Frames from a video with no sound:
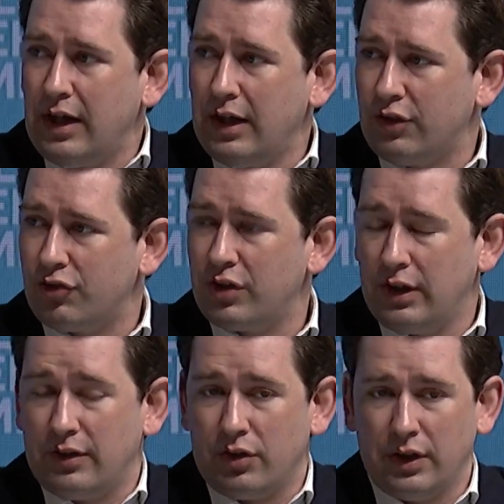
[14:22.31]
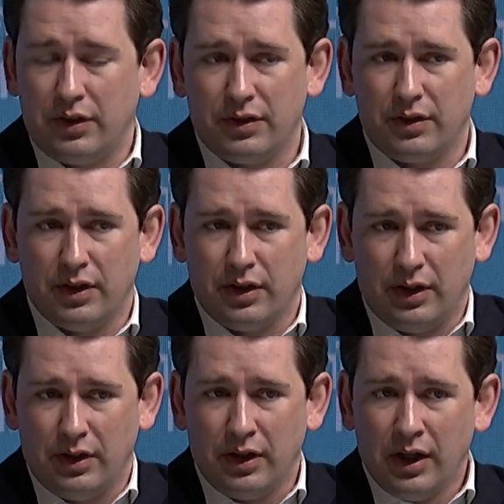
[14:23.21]
yeah, yes. it's, it's, it's, uh,
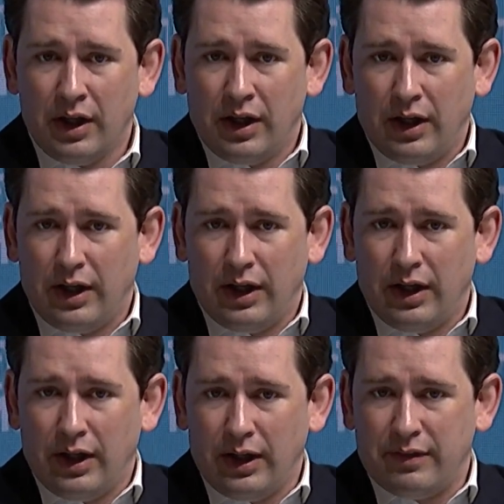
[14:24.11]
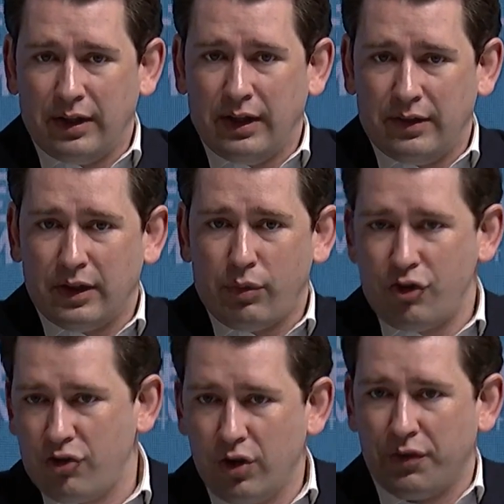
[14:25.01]
in, it's, a, it's a
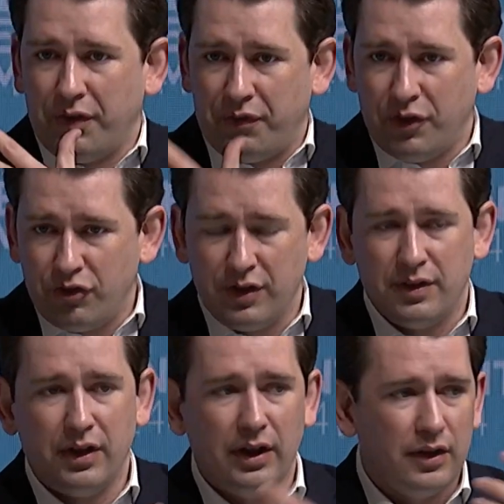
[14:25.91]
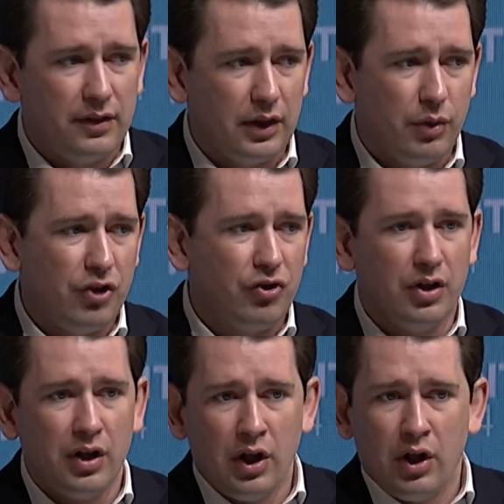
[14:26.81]
question of efficiency, it's a
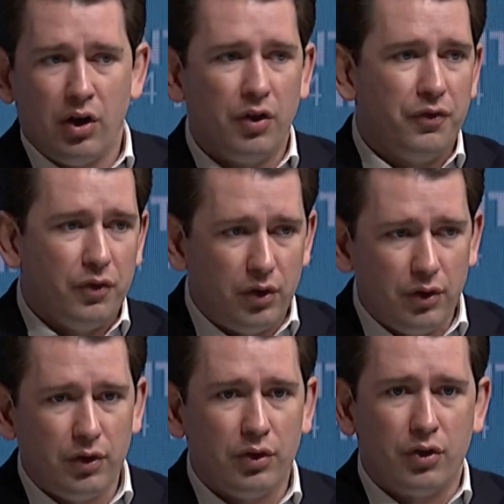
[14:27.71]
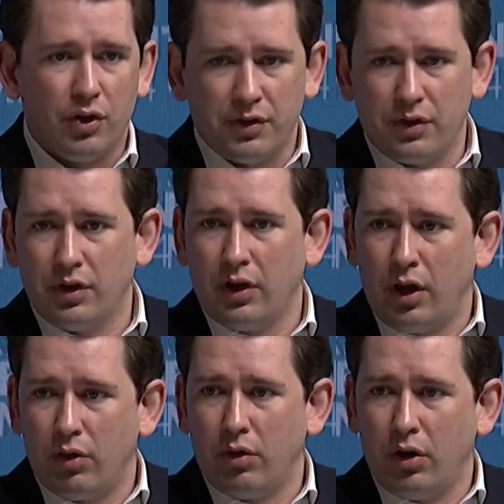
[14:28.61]
question of, of course,
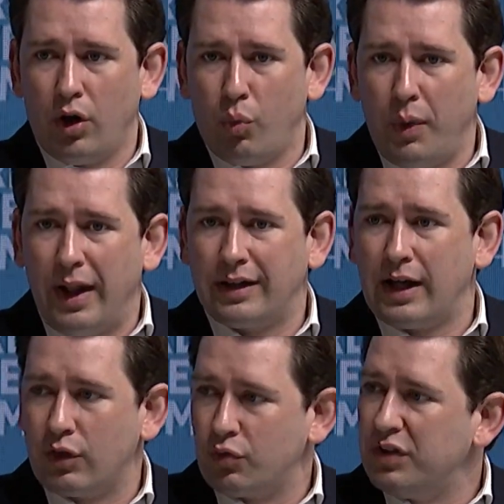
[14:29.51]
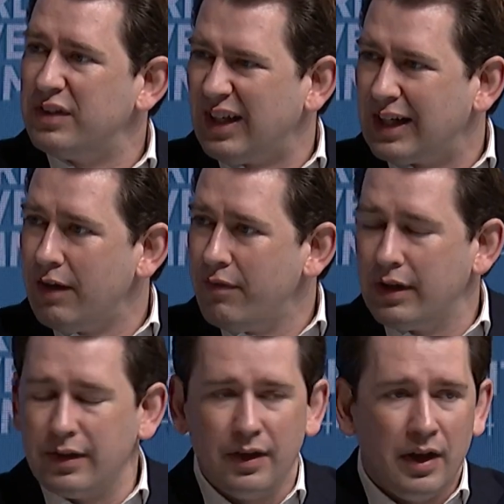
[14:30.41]
how, how well countries are
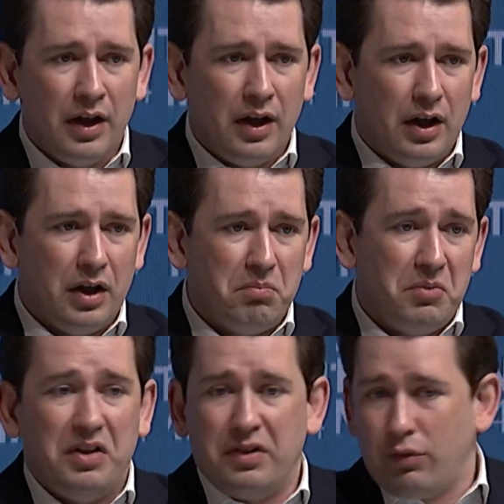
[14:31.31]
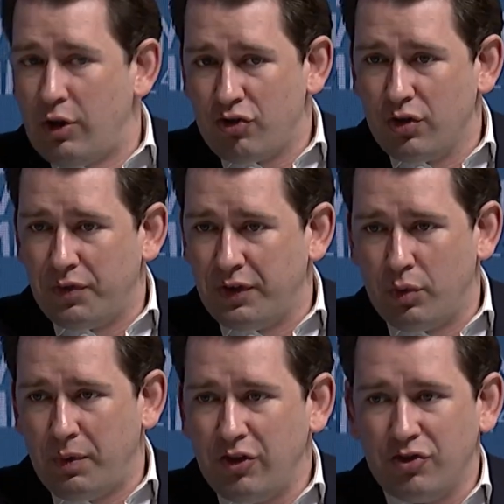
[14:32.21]
governed, um, it's a question of
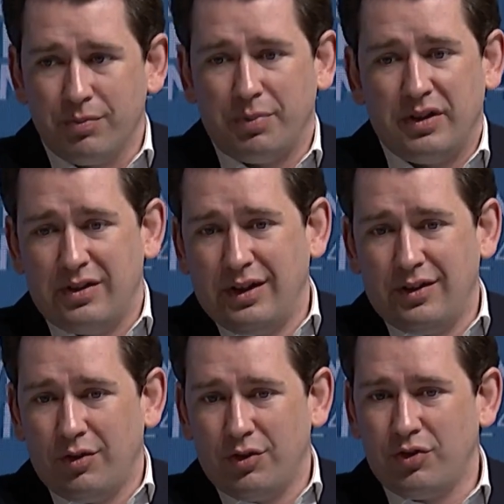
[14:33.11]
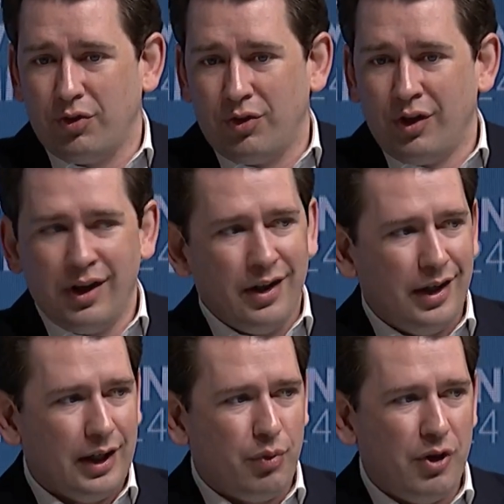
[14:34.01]
innovation, but it's also
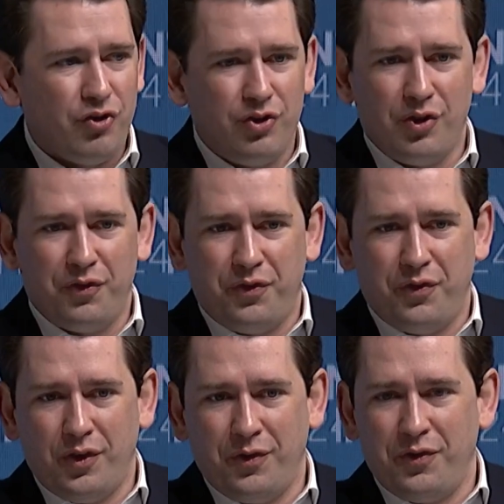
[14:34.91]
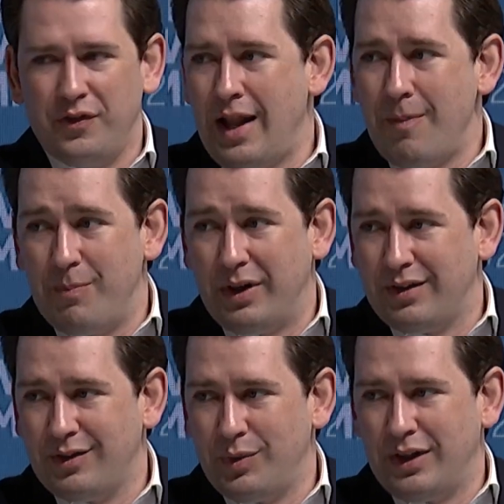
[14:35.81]
a question of, of
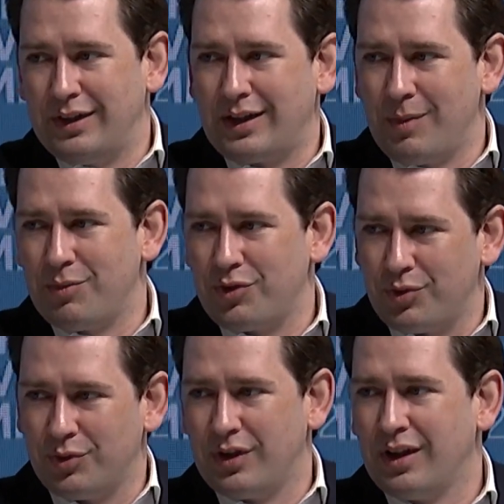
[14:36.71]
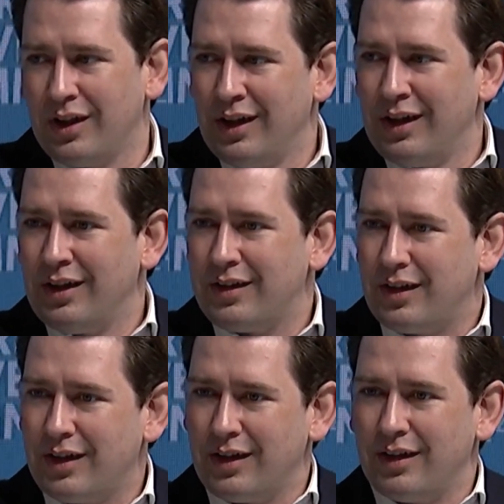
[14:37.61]
numbers when it comes to the,
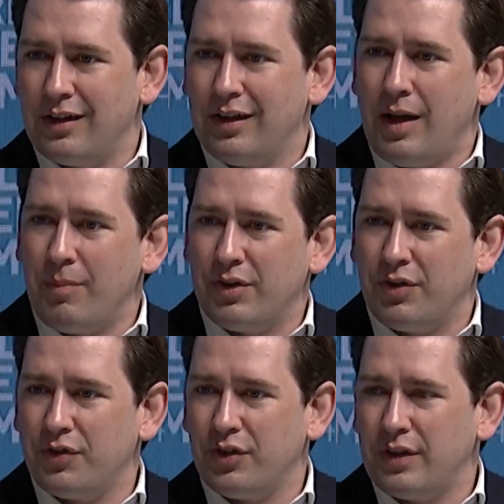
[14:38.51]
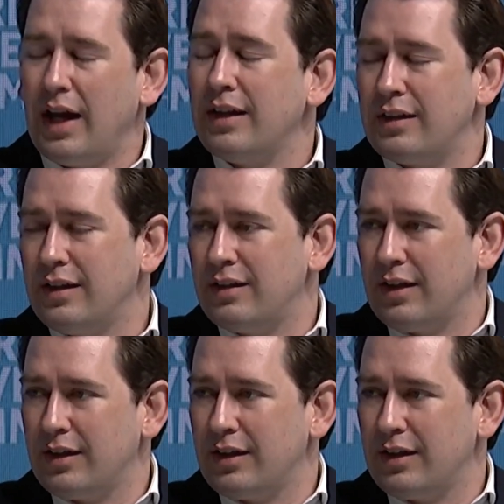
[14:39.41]
the, the numbers of societies.